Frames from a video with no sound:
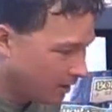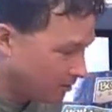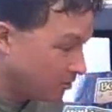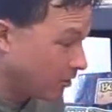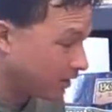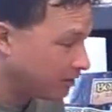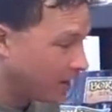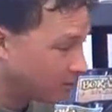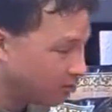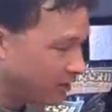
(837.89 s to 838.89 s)
And that
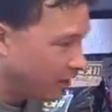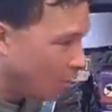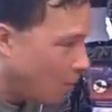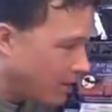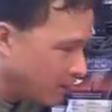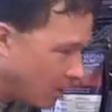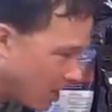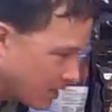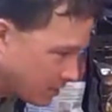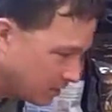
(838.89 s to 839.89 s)
could actually get quite
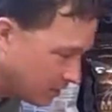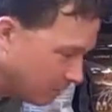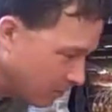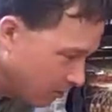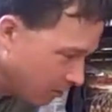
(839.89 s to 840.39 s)
costly.